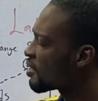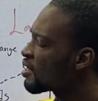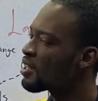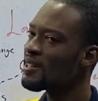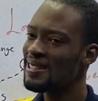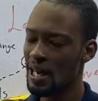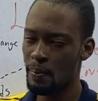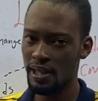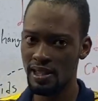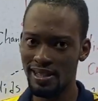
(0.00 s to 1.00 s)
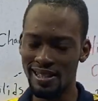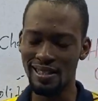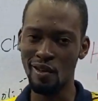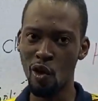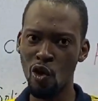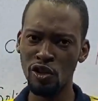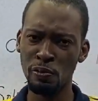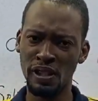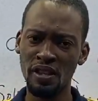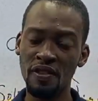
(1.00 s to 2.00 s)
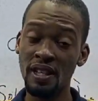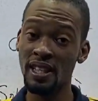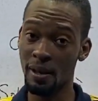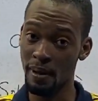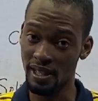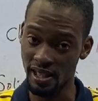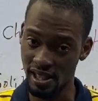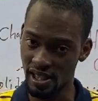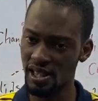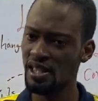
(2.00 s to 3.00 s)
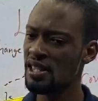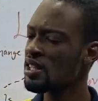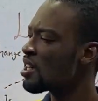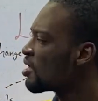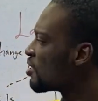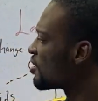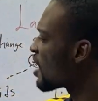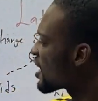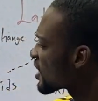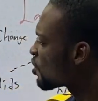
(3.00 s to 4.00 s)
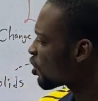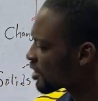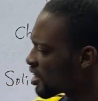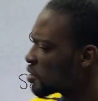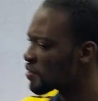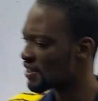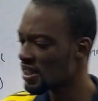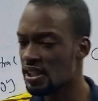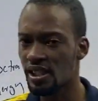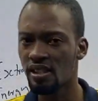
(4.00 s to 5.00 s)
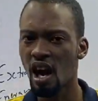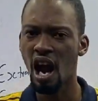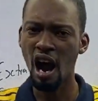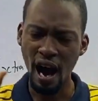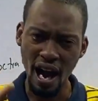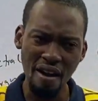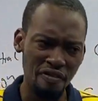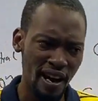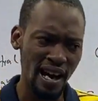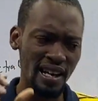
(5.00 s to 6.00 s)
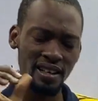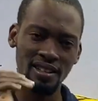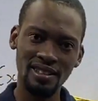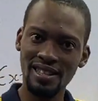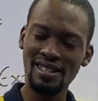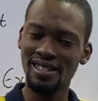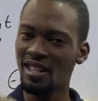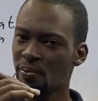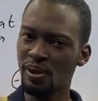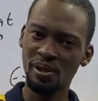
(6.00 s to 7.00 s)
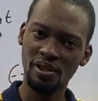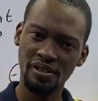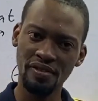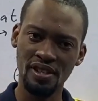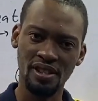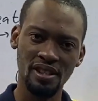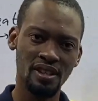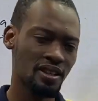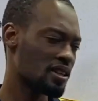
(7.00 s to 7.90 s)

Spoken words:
In heat capacity or specific heat capacity, there is no change of state. However, there is temperature difference.